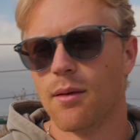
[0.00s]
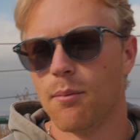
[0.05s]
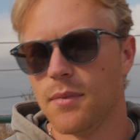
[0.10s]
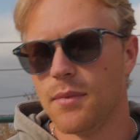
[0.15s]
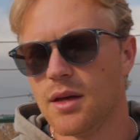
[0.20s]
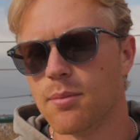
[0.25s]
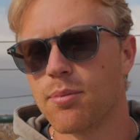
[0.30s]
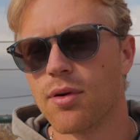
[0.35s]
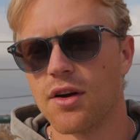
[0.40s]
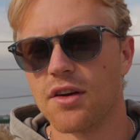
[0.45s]

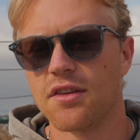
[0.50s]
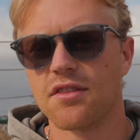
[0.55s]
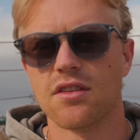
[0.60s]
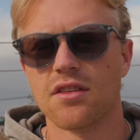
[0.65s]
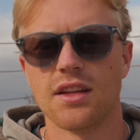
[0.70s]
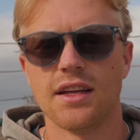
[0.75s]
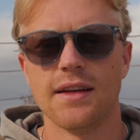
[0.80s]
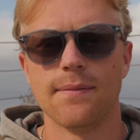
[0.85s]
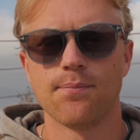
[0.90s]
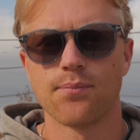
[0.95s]
Me
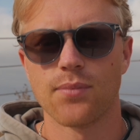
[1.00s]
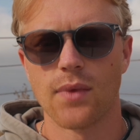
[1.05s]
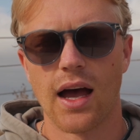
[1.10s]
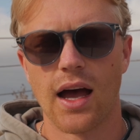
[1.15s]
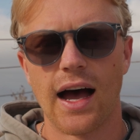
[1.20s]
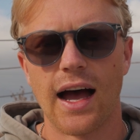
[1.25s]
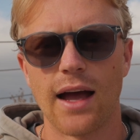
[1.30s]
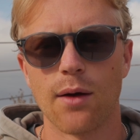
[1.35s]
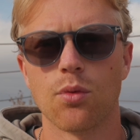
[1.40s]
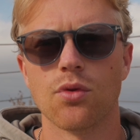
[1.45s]
personally,
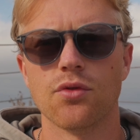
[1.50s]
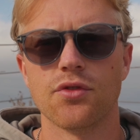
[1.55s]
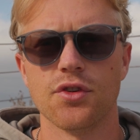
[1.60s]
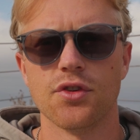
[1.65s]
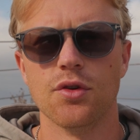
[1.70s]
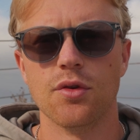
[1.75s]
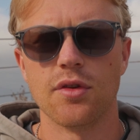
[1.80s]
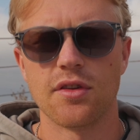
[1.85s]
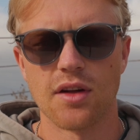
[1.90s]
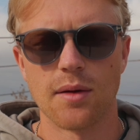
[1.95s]
I will
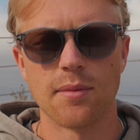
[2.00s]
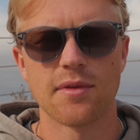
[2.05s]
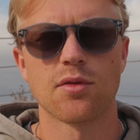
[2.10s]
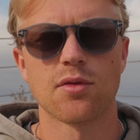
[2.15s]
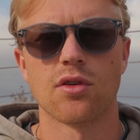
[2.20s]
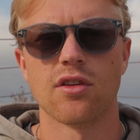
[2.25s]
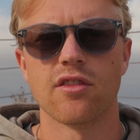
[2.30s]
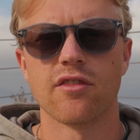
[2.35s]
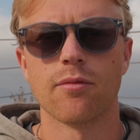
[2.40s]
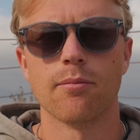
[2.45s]
do some
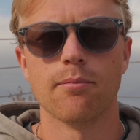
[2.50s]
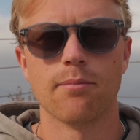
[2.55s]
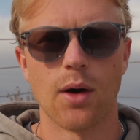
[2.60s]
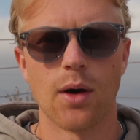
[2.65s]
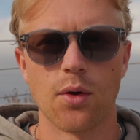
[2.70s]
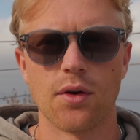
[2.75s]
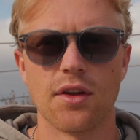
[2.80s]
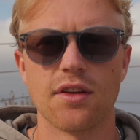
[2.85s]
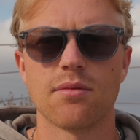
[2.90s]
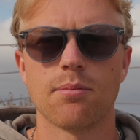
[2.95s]
sort of
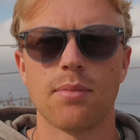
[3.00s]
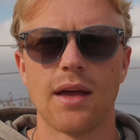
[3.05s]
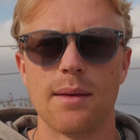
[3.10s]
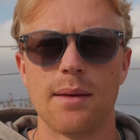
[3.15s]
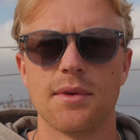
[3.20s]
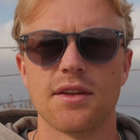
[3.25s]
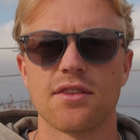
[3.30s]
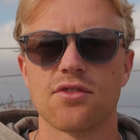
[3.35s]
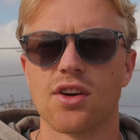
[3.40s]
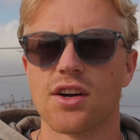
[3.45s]
bonus
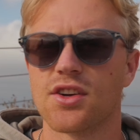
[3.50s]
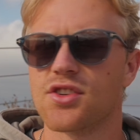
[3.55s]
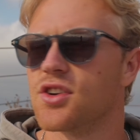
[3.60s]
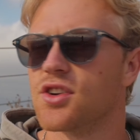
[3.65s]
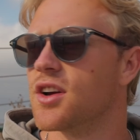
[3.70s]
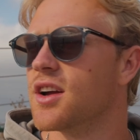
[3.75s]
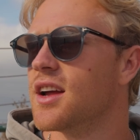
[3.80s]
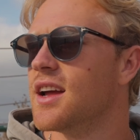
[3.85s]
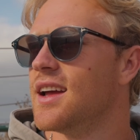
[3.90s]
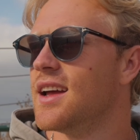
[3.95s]
payment
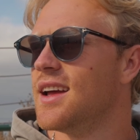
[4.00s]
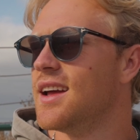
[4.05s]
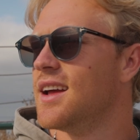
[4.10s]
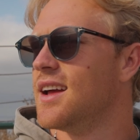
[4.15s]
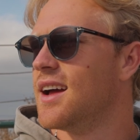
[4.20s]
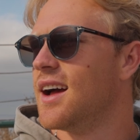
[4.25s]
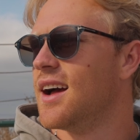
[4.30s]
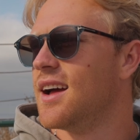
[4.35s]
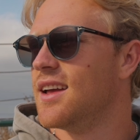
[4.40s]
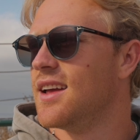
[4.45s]
structure.
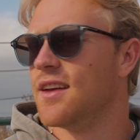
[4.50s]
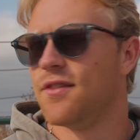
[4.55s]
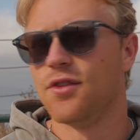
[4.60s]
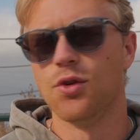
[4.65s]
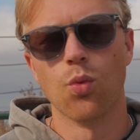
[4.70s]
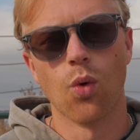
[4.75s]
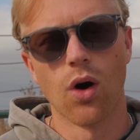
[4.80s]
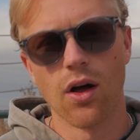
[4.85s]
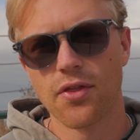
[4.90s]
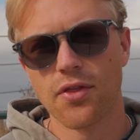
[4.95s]
If
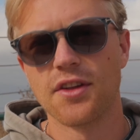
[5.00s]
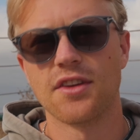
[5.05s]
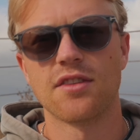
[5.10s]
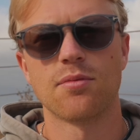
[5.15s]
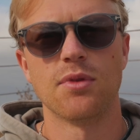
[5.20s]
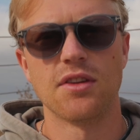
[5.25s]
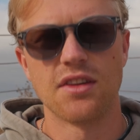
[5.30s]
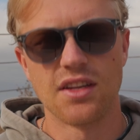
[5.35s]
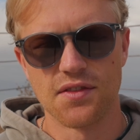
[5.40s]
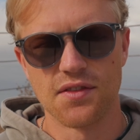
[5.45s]
you want this
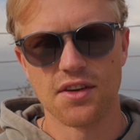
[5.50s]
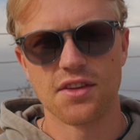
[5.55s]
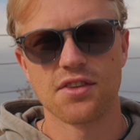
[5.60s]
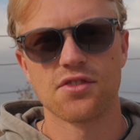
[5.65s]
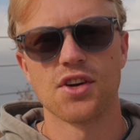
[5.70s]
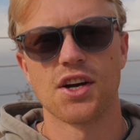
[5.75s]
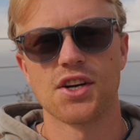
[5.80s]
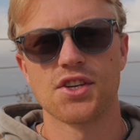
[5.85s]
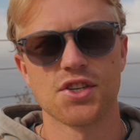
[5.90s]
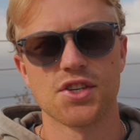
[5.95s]
specific
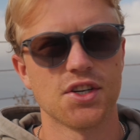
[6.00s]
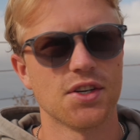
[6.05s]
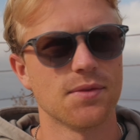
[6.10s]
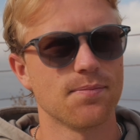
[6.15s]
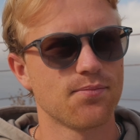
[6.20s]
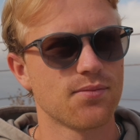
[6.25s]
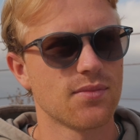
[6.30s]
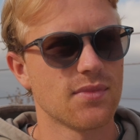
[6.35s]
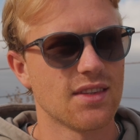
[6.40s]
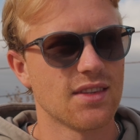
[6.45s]
structure,
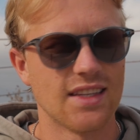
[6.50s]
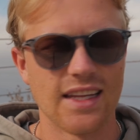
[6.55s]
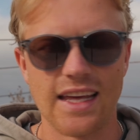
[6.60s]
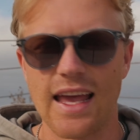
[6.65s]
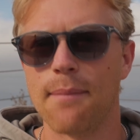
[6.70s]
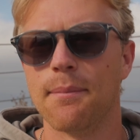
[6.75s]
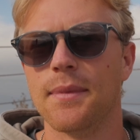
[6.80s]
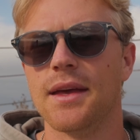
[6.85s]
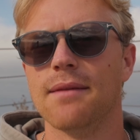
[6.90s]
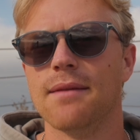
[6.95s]

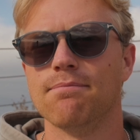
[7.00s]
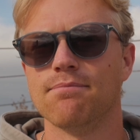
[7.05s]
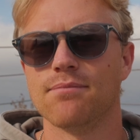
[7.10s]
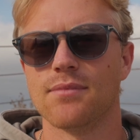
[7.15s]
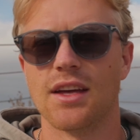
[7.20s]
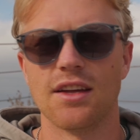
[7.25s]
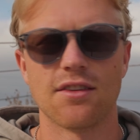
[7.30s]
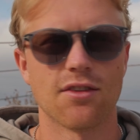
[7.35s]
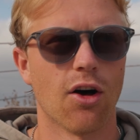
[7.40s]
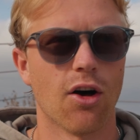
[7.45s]
DM me.
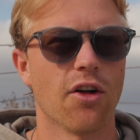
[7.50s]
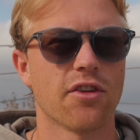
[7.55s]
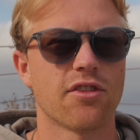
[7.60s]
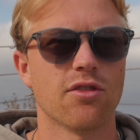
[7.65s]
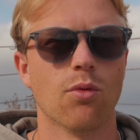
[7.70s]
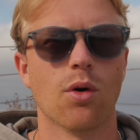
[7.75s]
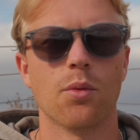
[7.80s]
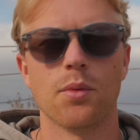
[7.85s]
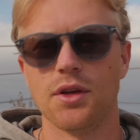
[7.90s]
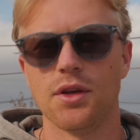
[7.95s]
It's
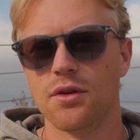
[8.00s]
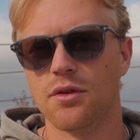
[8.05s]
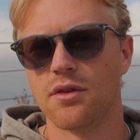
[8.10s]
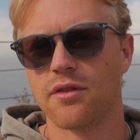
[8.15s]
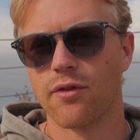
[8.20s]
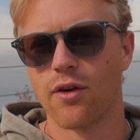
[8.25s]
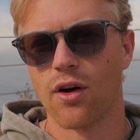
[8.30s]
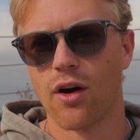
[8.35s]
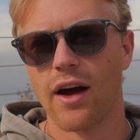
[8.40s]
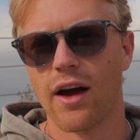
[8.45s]
also what we use
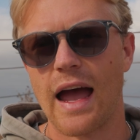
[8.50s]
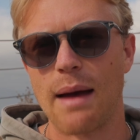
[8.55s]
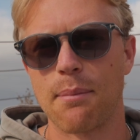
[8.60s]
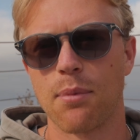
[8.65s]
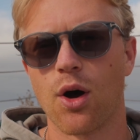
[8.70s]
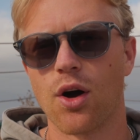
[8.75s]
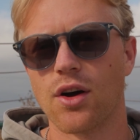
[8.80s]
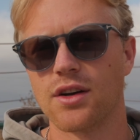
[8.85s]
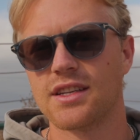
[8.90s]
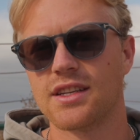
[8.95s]
for our app
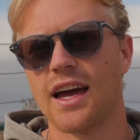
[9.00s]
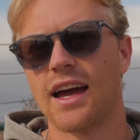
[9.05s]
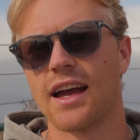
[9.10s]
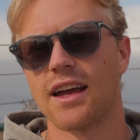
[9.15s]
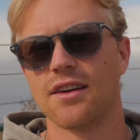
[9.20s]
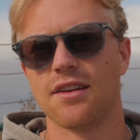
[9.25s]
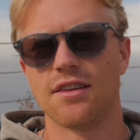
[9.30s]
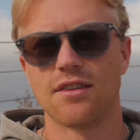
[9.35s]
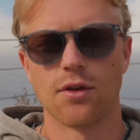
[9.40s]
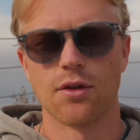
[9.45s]
Artec,
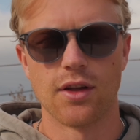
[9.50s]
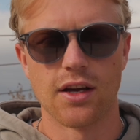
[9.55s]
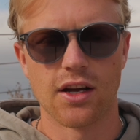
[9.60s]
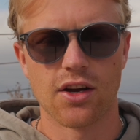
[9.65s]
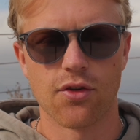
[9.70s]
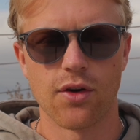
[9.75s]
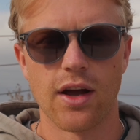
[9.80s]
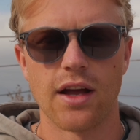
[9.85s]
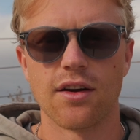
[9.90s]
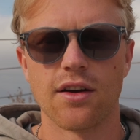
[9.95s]
so that
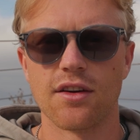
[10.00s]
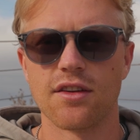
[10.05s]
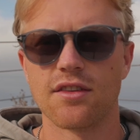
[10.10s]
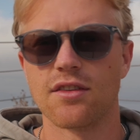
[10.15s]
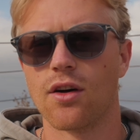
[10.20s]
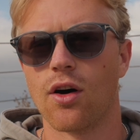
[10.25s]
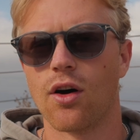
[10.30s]
creators